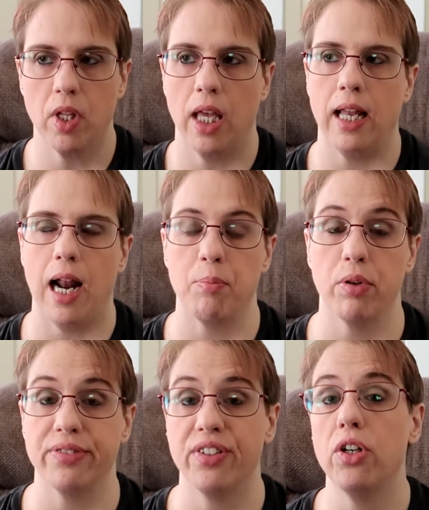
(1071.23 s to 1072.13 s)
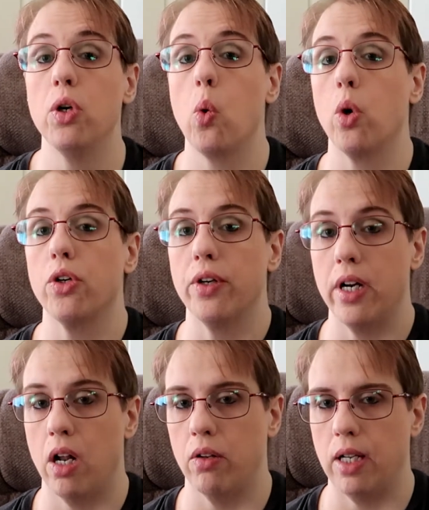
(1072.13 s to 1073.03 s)
and I prefer to order
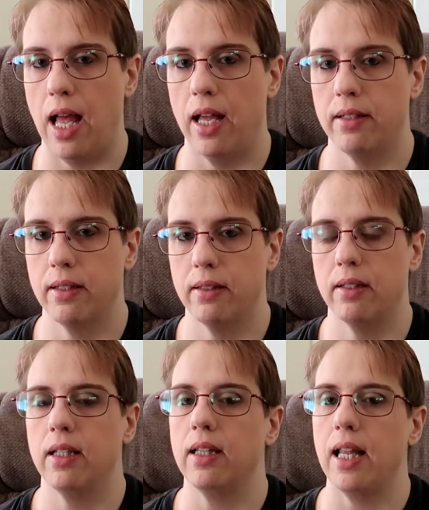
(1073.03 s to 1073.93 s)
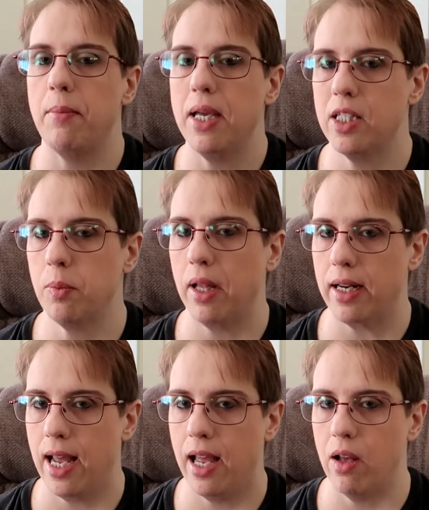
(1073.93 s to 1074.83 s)
it online. Let me
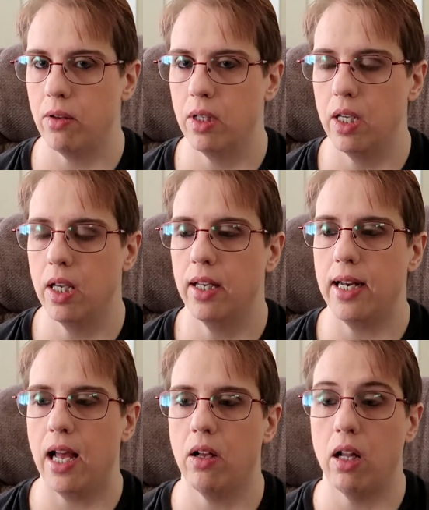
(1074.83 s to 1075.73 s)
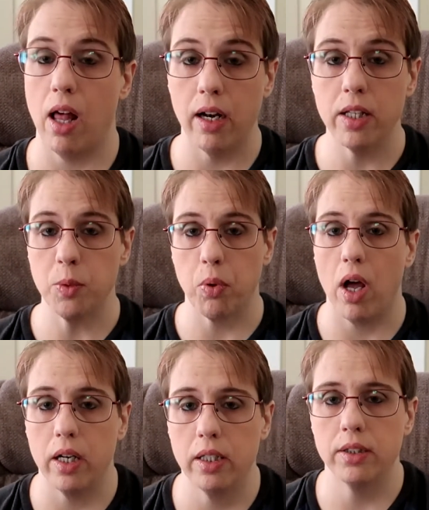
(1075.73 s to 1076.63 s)
explain how. Now, a lot of these
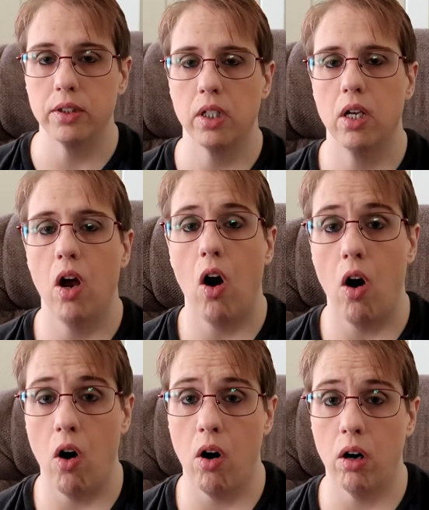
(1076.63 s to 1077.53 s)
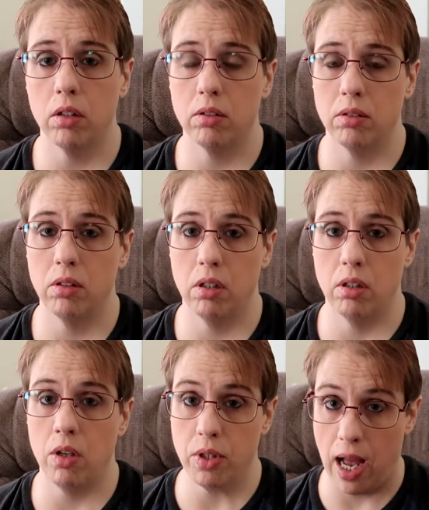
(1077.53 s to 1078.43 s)
products are
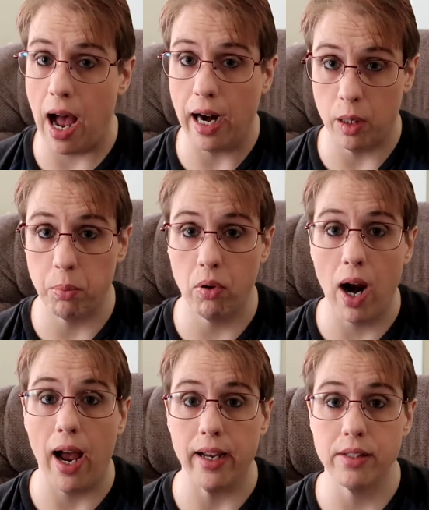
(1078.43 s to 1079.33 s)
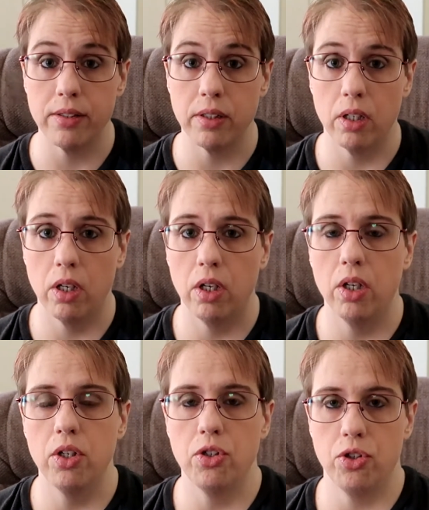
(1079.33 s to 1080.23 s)
on the higher price,
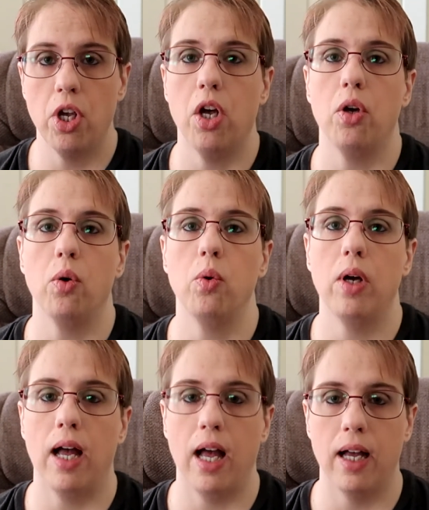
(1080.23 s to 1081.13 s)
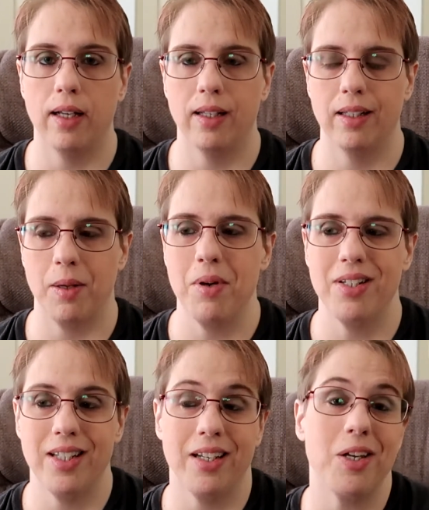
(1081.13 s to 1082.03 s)
so I'm going
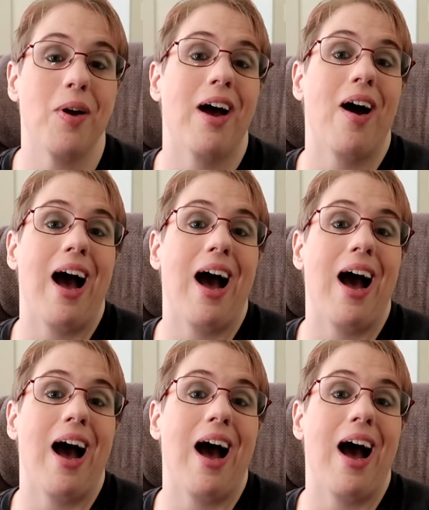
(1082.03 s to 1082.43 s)
to tell you how